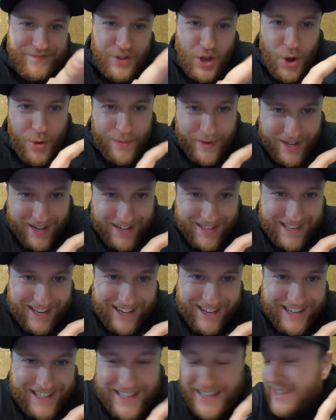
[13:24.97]
Hope you guys
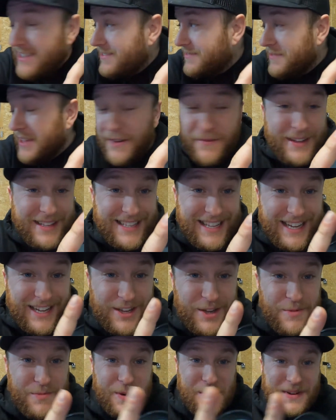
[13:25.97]
liked it. If you
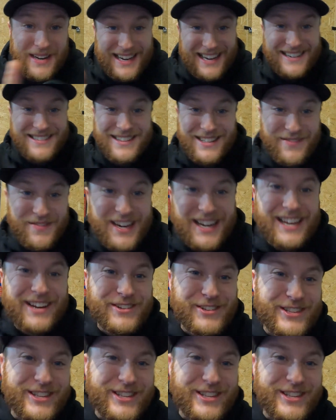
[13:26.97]
did, you probably clicked on the video,